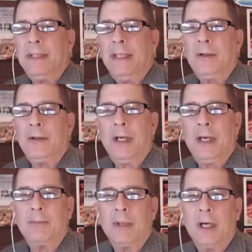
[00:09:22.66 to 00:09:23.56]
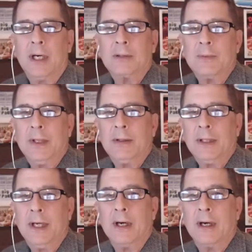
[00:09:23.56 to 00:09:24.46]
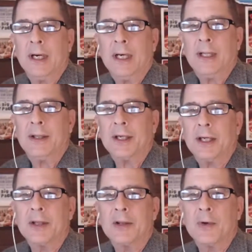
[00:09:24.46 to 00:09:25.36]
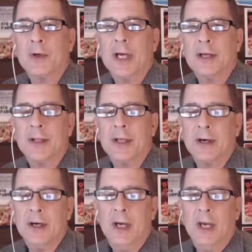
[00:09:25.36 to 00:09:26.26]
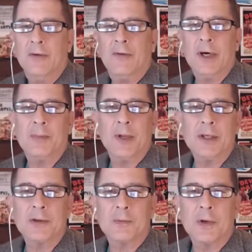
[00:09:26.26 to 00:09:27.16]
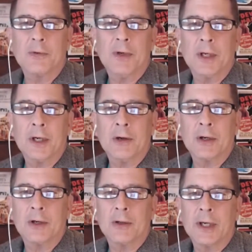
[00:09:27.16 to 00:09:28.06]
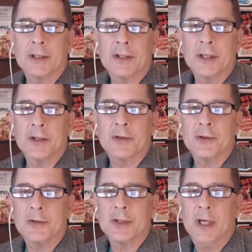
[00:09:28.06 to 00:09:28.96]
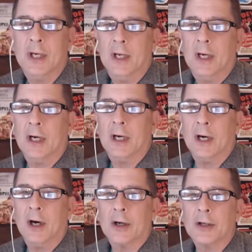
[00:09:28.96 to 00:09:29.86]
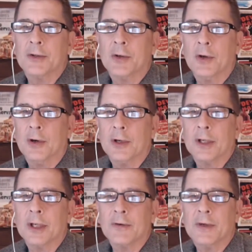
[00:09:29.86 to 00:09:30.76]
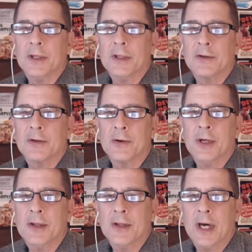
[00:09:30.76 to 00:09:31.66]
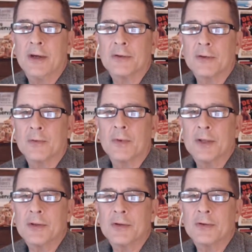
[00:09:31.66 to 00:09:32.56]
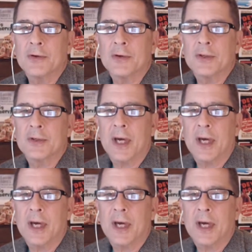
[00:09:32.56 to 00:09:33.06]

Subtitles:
internet, blogs. We don't care. Anything to get the word out there. Find places where we can go and collect signatures. Our target is 30,000 registered